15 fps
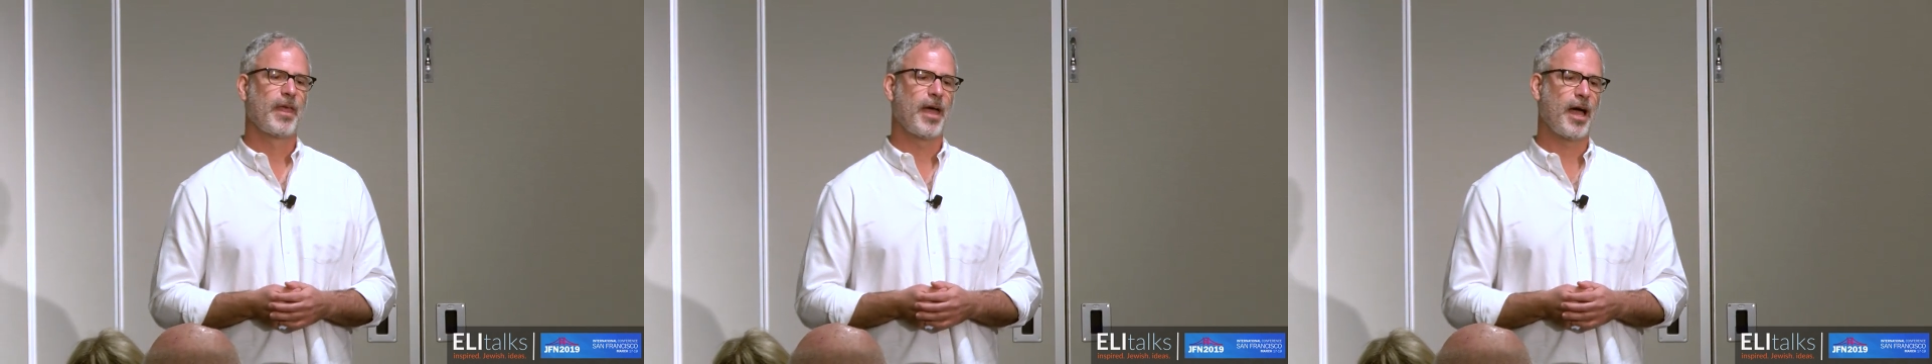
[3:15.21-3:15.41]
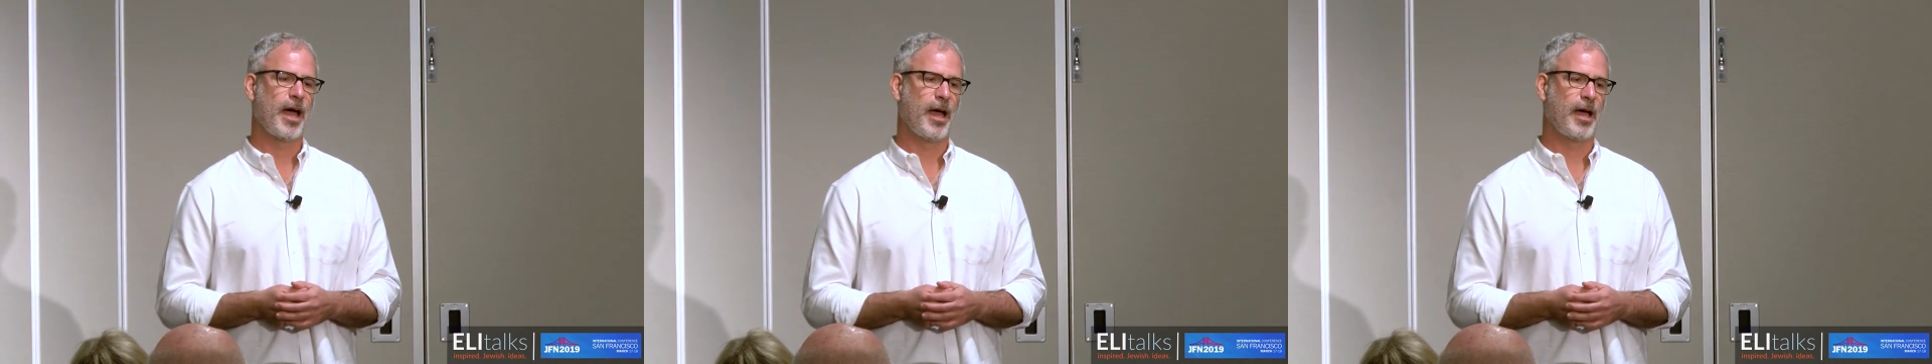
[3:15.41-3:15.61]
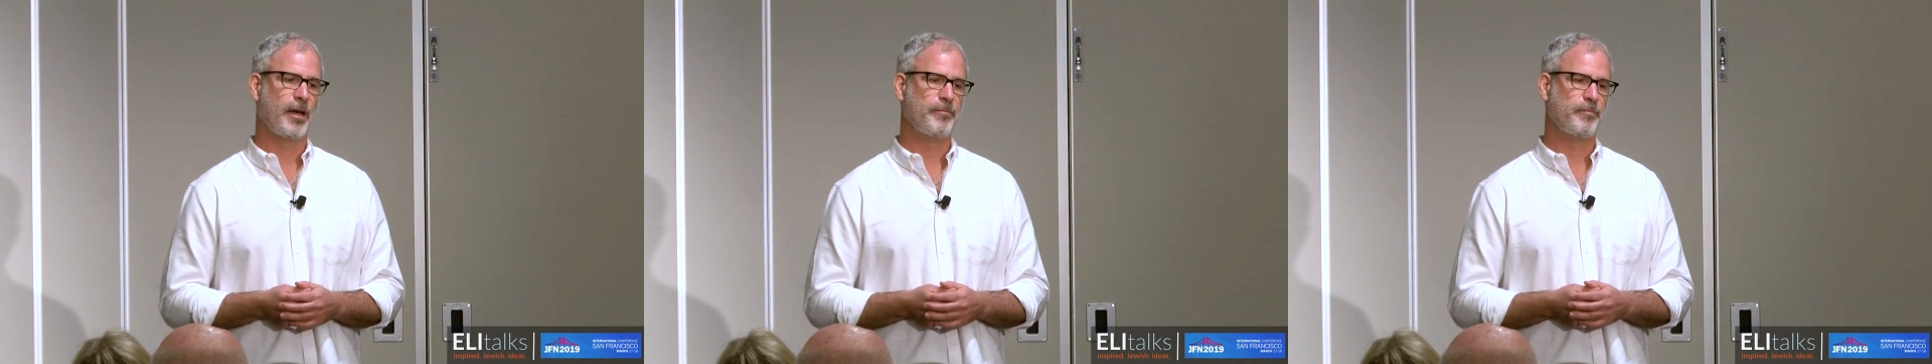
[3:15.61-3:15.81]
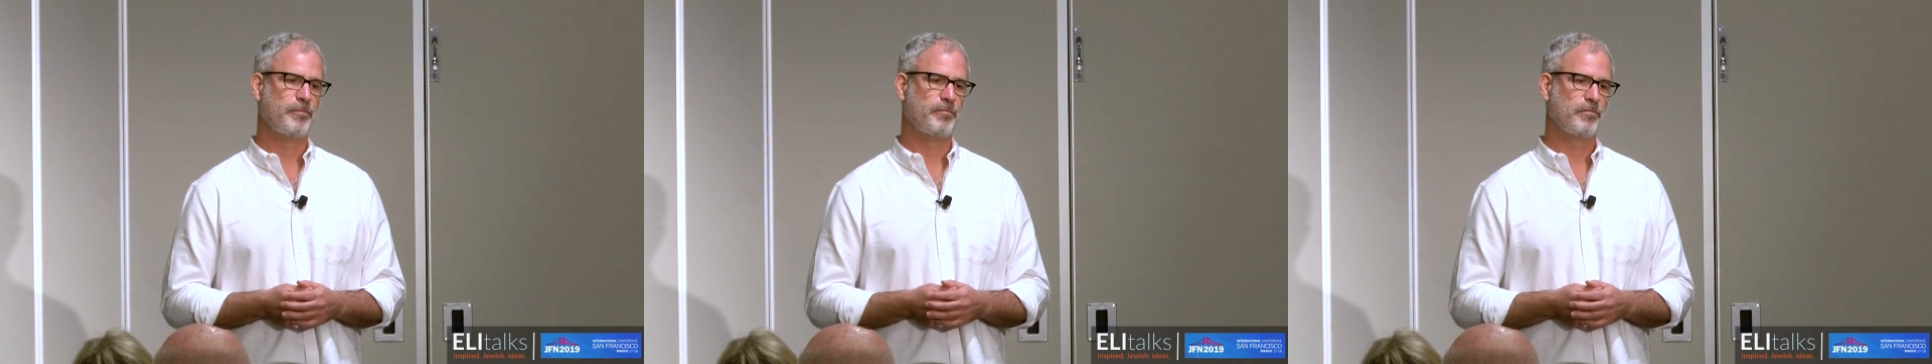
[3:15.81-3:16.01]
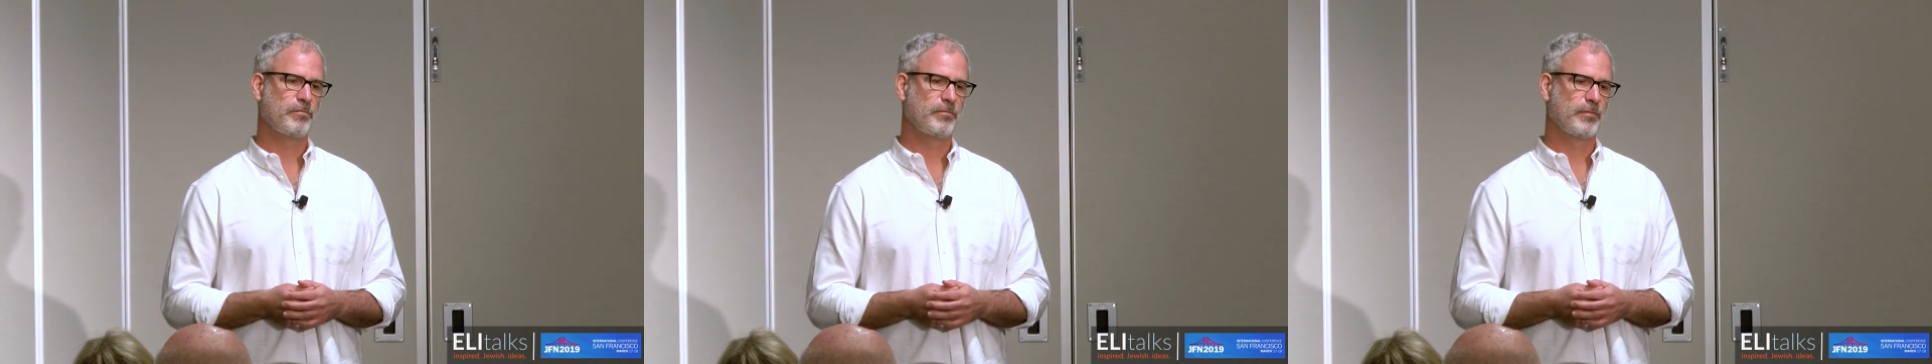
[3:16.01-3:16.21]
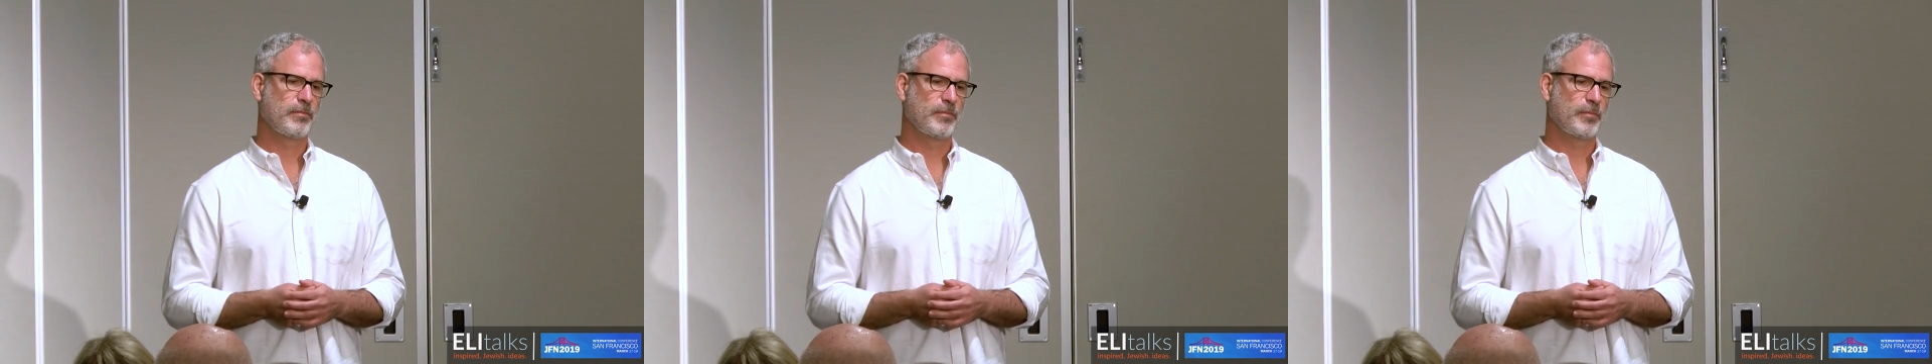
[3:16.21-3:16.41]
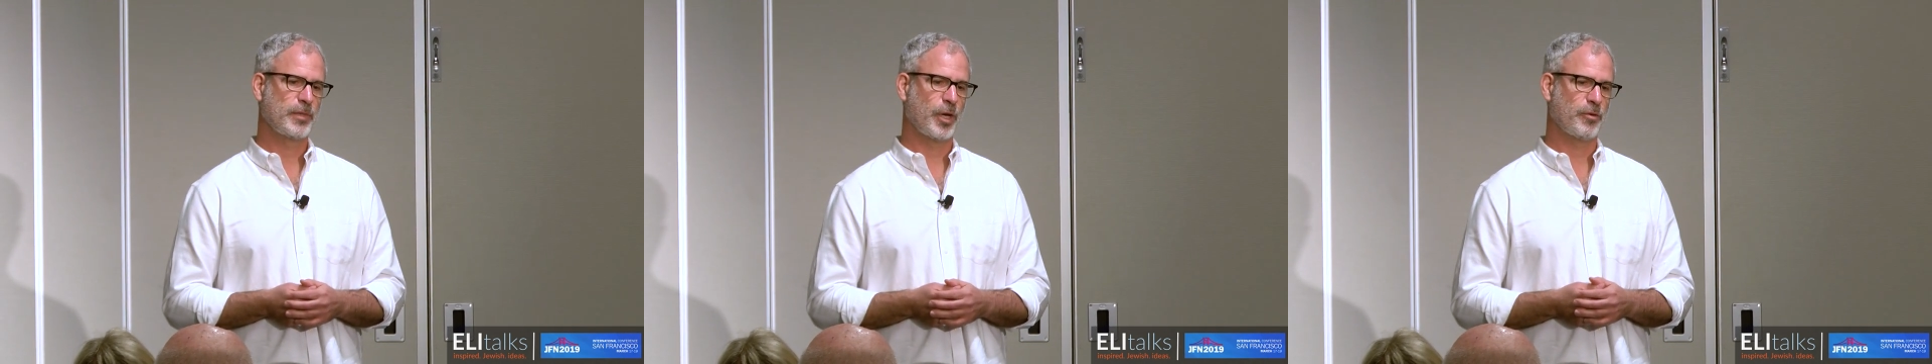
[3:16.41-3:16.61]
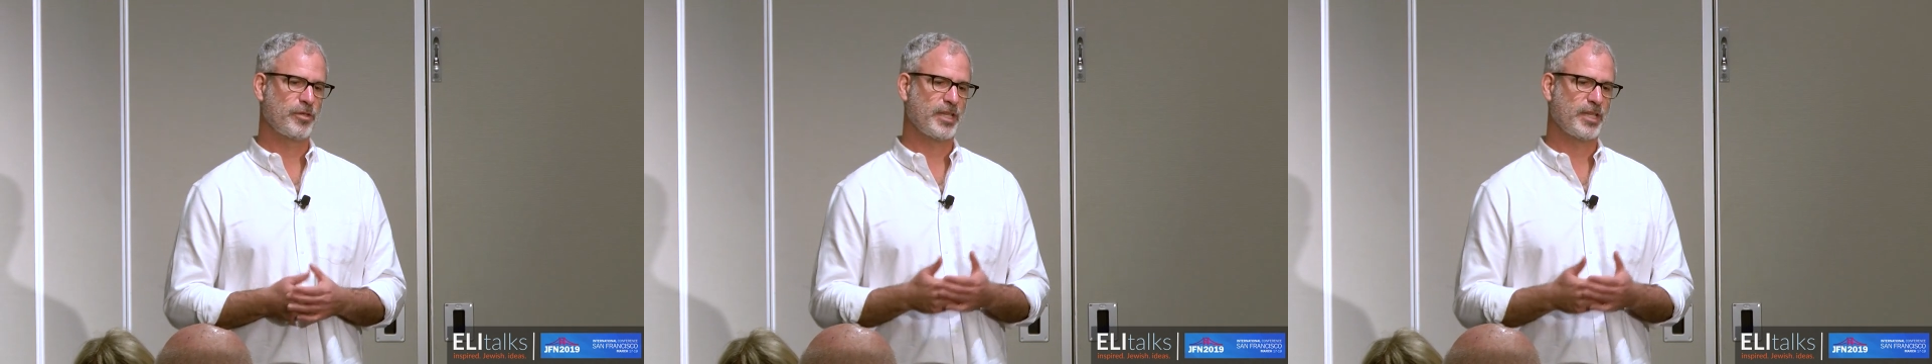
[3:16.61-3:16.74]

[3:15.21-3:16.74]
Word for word: um, you know,